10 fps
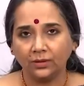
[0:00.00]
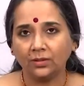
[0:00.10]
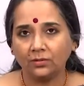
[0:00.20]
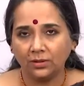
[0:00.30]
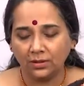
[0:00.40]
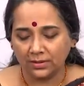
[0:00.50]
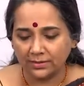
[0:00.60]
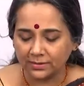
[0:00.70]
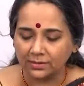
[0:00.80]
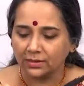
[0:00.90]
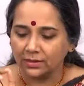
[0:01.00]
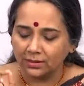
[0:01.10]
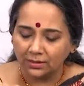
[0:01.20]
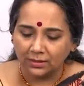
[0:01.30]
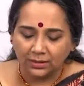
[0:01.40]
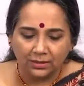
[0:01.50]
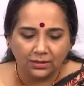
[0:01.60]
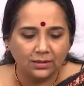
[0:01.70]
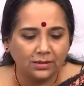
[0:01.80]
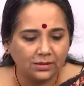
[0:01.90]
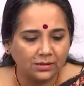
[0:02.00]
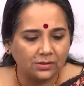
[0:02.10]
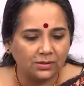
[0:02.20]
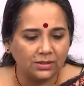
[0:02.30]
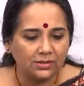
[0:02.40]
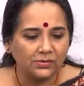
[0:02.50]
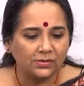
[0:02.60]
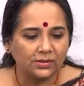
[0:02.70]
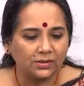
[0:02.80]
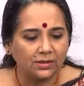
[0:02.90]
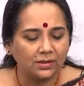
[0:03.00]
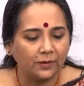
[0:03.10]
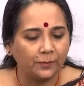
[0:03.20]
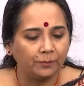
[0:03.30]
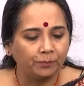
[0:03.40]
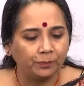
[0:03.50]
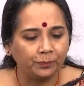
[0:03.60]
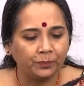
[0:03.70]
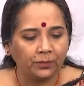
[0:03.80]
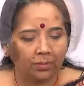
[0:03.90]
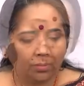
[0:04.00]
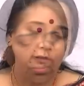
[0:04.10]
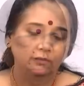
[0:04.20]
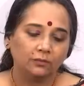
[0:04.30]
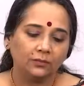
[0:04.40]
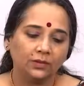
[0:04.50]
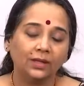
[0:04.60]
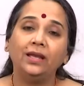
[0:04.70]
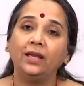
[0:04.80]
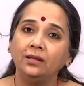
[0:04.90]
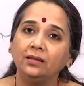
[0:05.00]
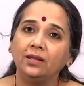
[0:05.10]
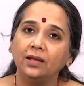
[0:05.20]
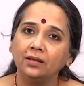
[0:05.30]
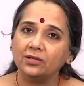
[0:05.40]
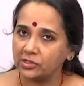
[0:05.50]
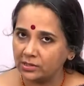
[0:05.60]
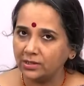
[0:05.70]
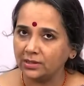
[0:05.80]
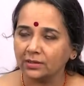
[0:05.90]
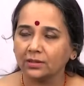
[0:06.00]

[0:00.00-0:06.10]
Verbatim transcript: That re is a little raised. Um, again, the rag Shri,